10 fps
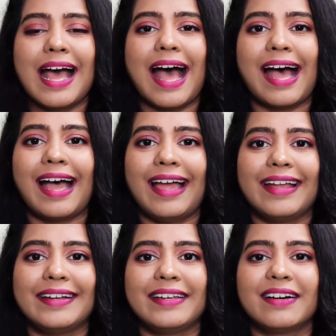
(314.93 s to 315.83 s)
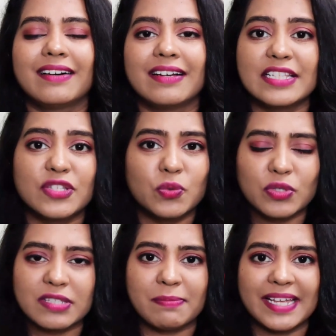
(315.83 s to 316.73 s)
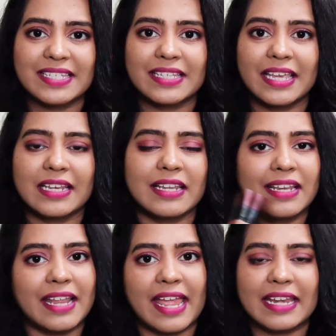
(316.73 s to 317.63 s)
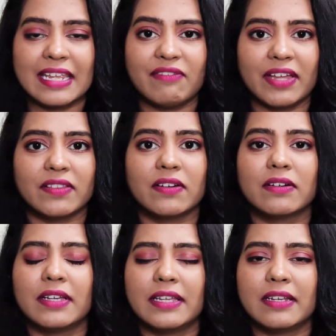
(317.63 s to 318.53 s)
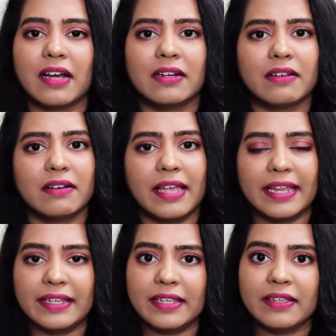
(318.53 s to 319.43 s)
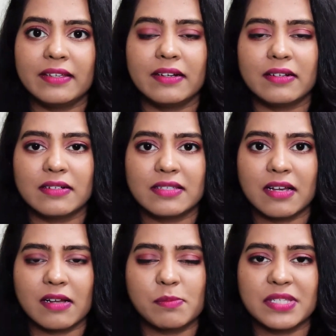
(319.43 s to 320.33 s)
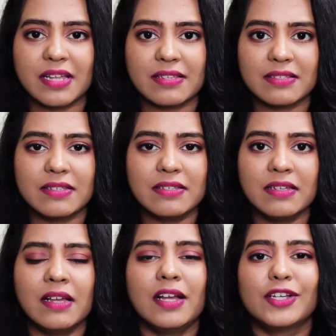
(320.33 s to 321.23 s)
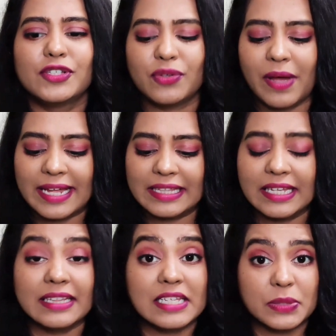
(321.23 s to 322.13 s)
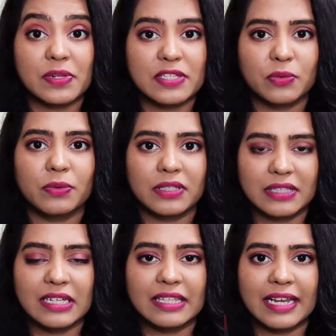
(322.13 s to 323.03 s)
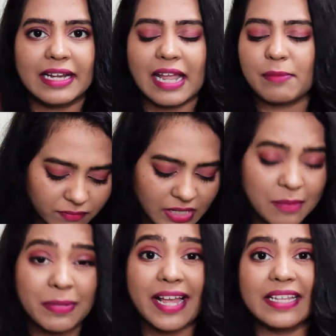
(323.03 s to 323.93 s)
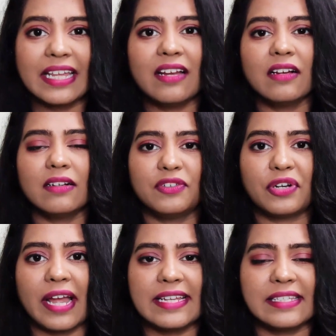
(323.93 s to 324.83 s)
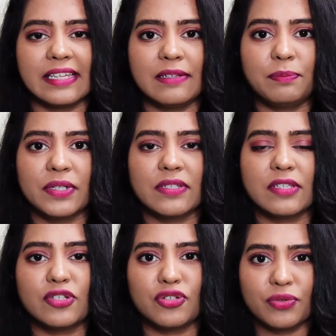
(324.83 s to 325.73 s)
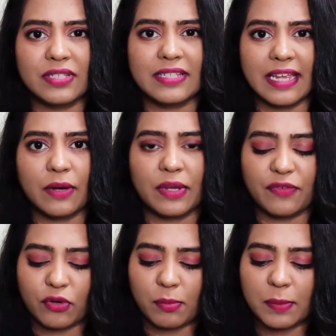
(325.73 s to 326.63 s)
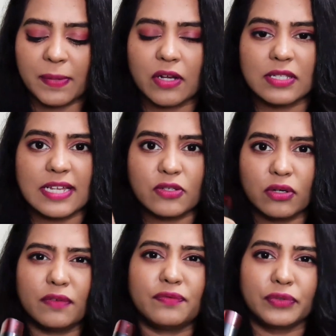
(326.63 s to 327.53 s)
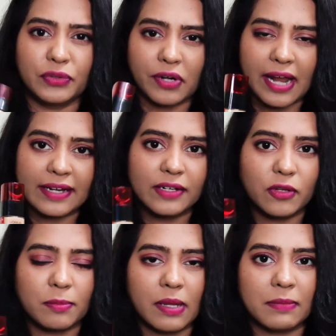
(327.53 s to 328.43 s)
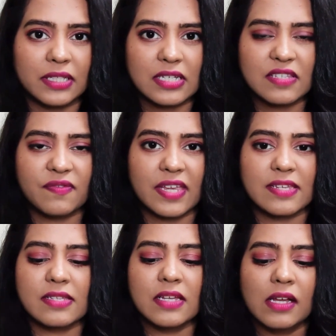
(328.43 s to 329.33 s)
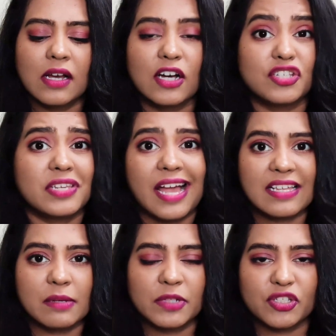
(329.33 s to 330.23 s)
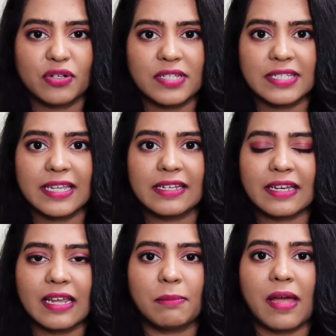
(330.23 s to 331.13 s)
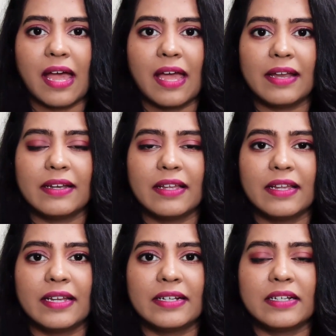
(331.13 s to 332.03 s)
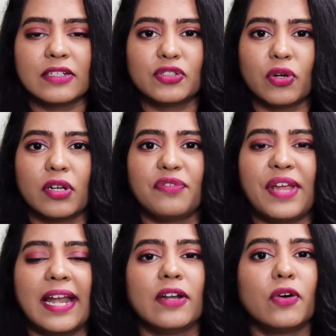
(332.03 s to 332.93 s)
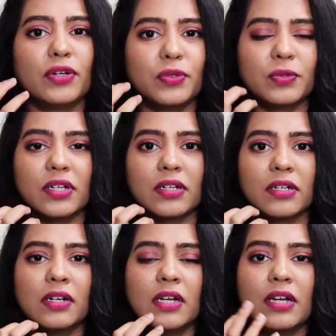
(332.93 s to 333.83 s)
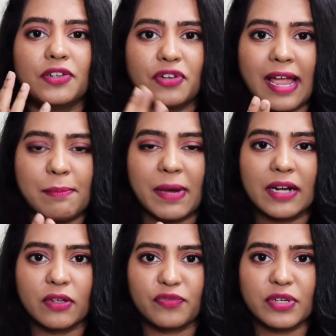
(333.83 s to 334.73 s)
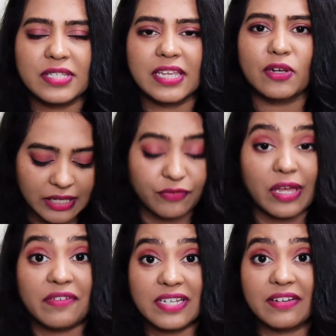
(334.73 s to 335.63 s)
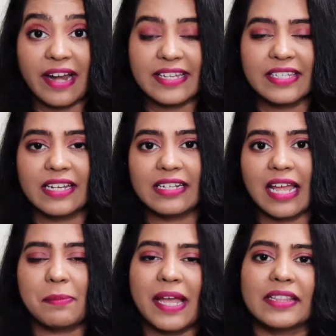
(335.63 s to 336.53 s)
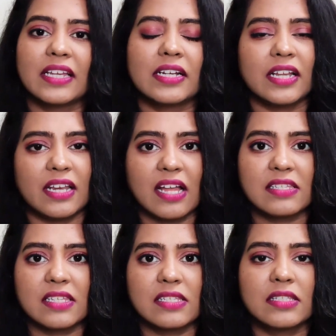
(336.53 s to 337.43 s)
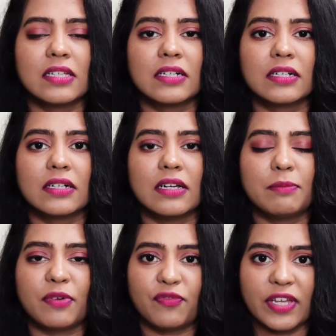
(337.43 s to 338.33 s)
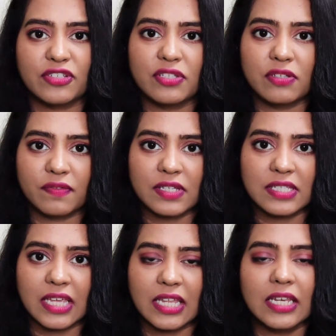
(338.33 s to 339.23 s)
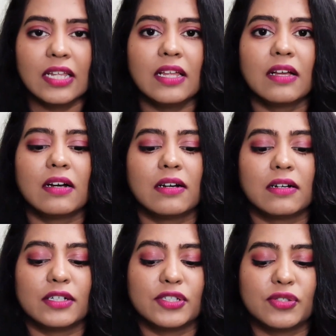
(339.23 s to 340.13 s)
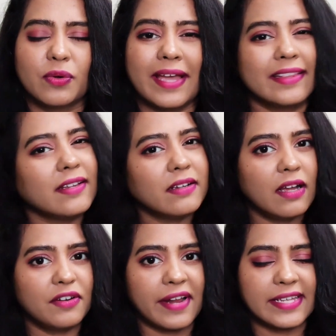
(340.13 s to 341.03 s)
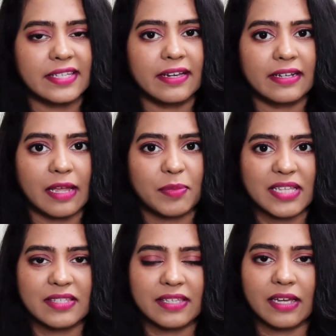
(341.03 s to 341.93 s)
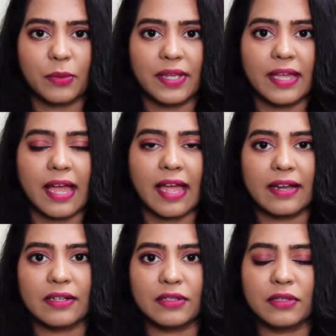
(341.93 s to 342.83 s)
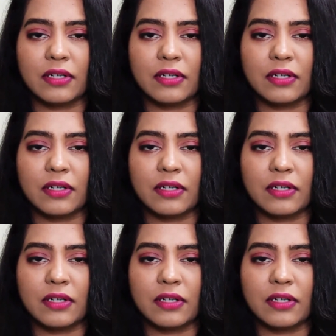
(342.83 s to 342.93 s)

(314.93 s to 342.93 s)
and it suits my skin in any weather, in under any circumstances. So I think this will suit the three types. But I think a dry skin person should stay away from it, because I sort of tried it on my mother's face. She has a mature skin type and it sort of held on to the dry part of your skin. If you have a dry skin type, I think it enhances the imperfections of the skin. So I think a dry skin type can stay away and